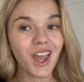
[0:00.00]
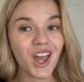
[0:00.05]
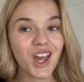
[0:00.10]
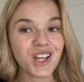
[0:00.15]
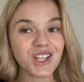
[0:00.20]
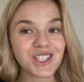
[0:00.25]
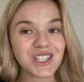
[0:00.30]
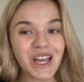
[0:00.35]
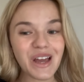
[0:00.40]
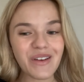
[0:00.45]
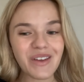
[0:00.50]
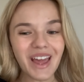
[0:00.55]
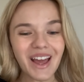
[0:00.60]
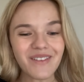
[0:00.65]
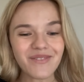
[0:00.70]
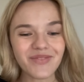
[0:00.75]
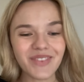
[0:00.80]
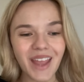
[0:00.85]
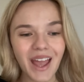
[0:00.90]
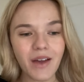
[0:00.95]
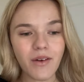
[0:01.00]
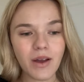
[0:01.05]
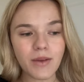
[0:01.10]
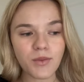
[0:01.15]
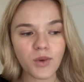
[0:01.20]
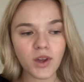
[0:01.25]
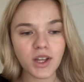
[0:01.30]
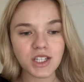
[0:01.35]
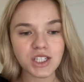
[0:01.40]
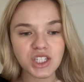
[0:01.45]
So yeah, now I'm
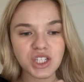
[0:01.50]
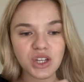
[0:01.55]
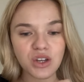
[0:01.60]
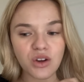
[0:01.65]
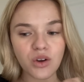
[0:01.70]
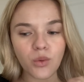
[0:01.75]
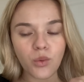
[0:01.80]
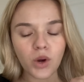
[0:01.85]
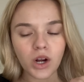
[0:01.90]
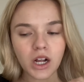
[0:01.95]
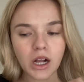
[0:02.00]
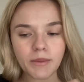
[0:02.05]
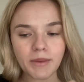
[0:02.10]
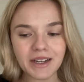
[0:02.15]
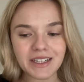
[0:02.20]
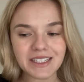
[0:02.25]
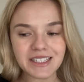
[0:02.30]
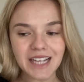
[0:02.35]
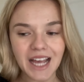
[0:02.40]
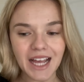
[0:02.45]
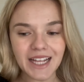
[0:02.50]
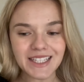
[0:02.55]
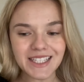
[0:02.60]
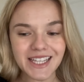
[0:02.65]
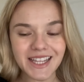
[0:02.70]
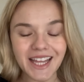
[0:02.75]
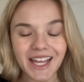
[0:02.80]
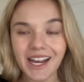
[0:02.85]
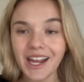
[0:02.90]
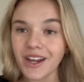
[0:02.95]
going to work on my designs and
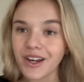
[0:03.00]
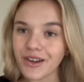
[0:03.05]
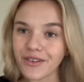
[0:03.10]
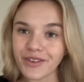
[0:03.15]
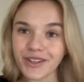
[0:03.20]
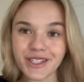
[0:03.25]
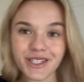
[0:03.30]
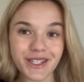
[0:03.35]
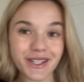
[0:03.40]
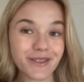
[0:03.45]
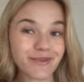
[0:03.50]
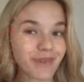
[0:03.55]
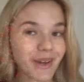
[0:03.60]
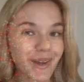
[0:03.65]
then head over to my